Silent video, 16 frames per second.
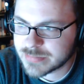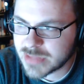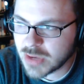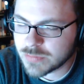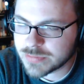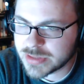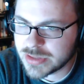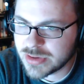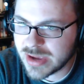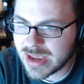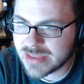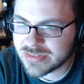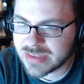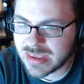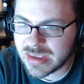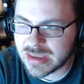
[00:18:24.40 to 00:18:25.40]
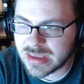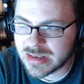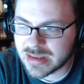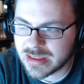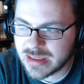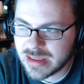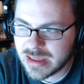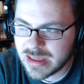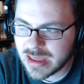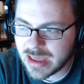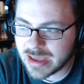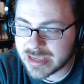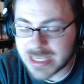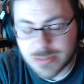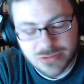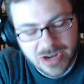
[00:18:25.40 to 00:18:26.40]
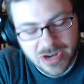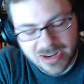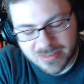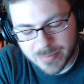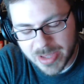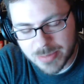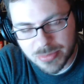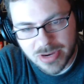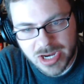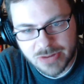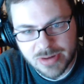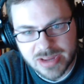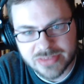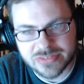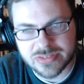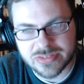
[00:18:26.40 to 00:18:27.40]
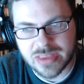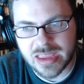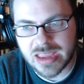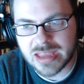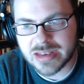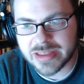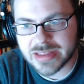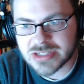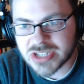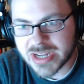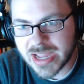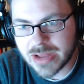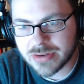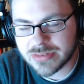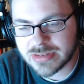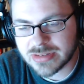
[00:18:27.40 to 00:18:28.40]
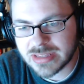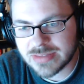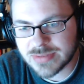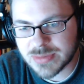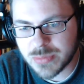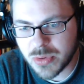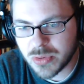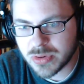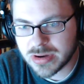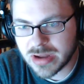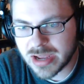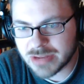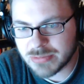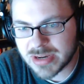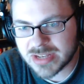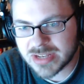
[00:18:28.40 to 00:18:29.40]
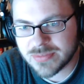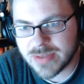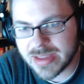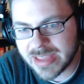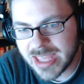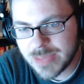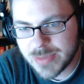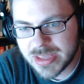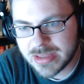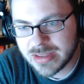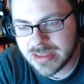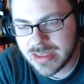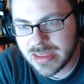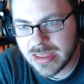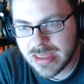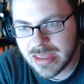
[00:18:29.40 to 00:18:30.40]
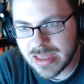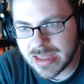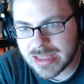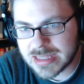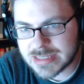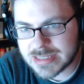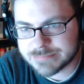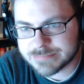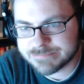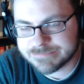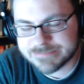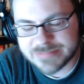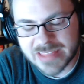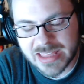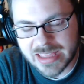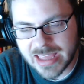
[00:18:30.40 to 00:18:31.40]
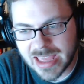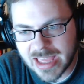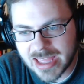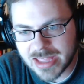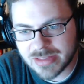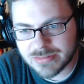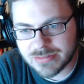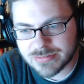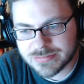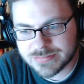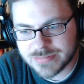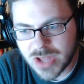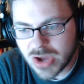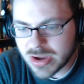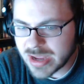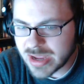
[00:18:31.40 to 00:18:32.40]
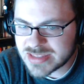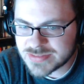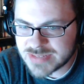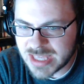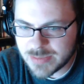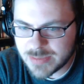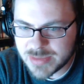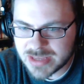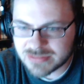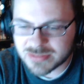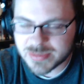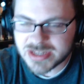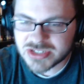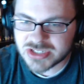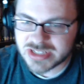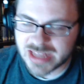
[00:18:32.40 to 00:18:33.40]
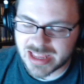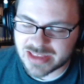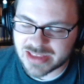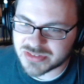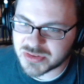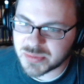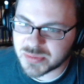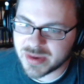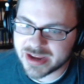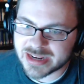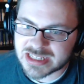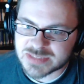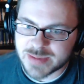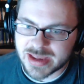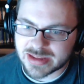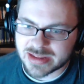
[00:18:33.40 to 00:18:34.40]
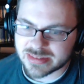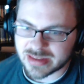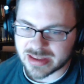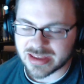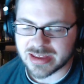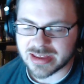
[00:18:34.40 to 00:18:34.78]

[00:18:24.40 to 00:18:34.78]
hopefully you guys can keep track of my progress and check out even more on Rectify Gaming. They have all kinds of gaming information, as you might expect,